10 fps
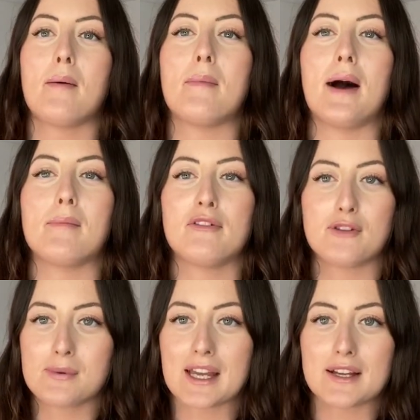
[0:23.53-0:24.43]
But
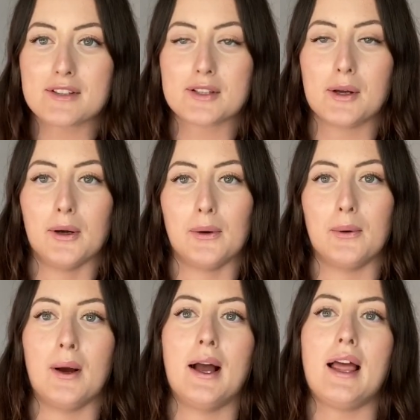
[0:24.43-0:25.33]
before we get into the
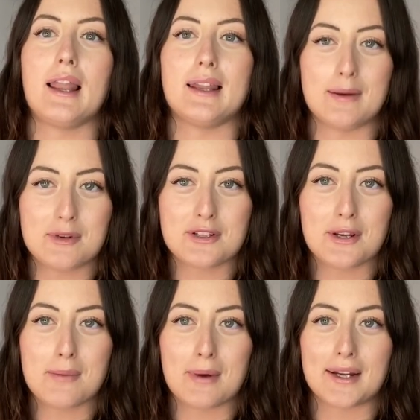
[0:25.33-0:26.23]
haul, let me show
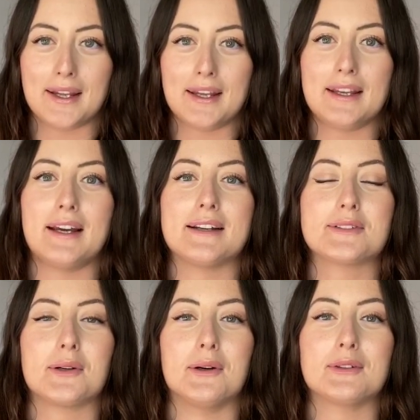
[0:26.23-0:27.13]
you Buddy. He has
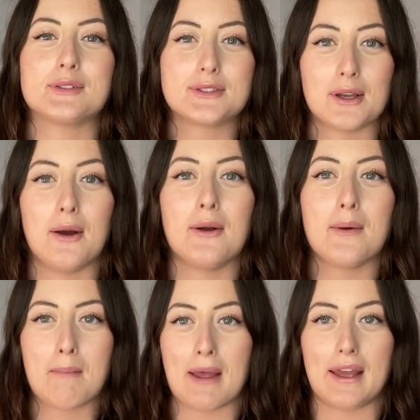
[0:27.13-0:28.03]
got
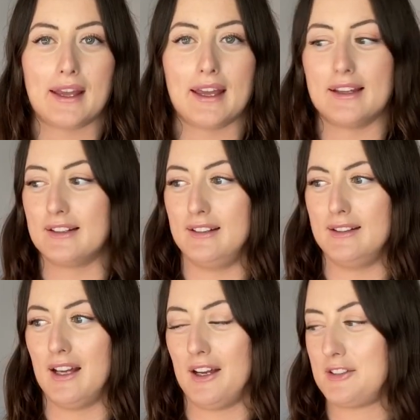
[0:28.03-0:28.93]
so big
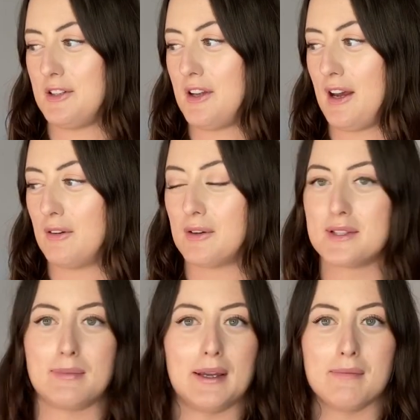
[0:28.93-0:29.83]
in, I don't know how long
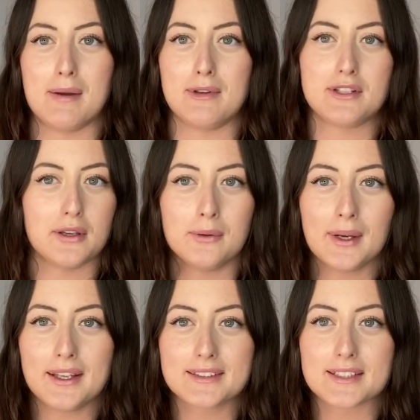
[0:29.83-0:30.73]
it's been, maybe 2
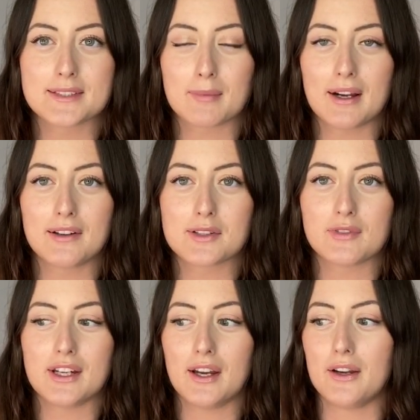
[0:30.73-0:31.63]
weeks since my last
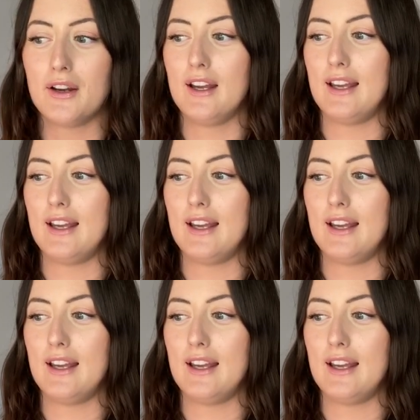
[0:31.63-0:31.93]
video.